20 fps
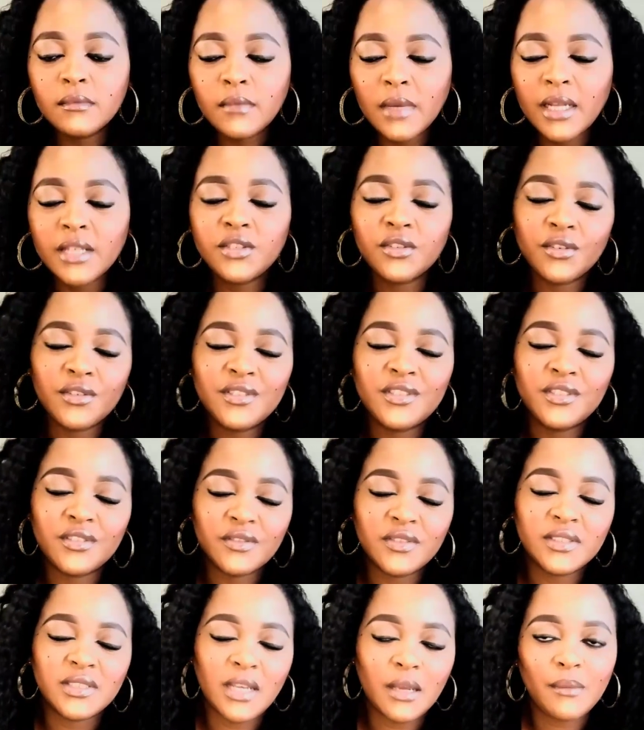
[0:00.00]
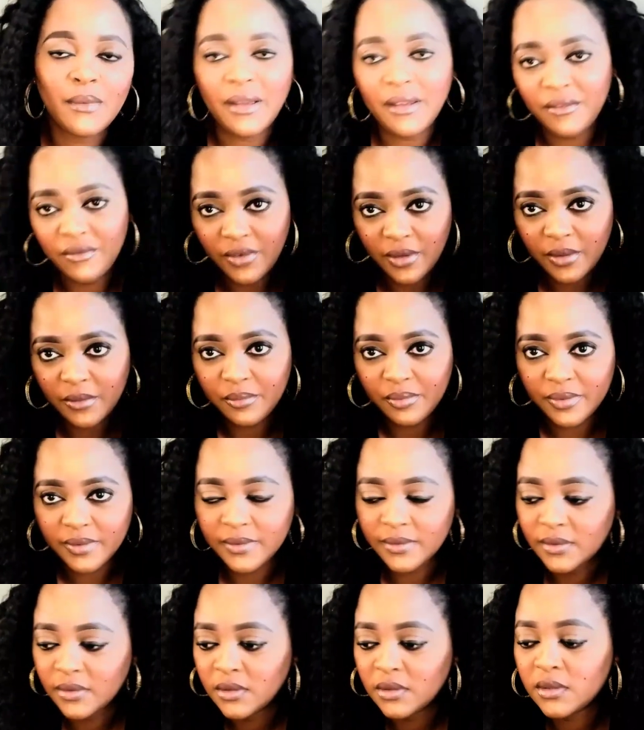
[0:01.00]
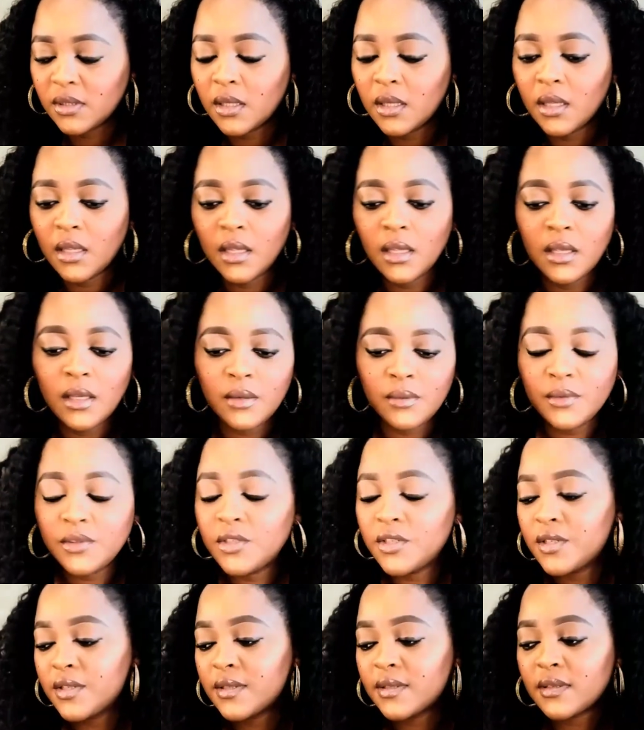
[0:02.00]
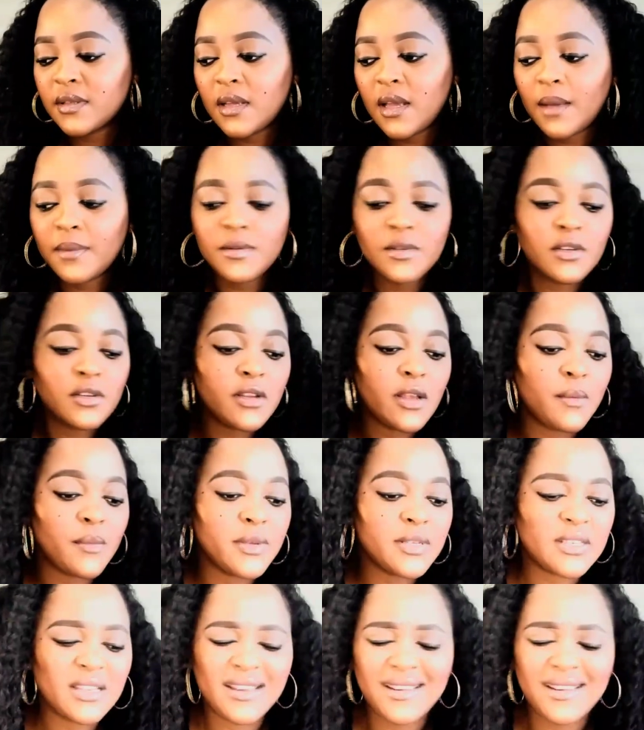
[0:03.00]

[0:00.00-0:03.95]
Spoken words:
Majority of the time I vape, which is absolutely amazing.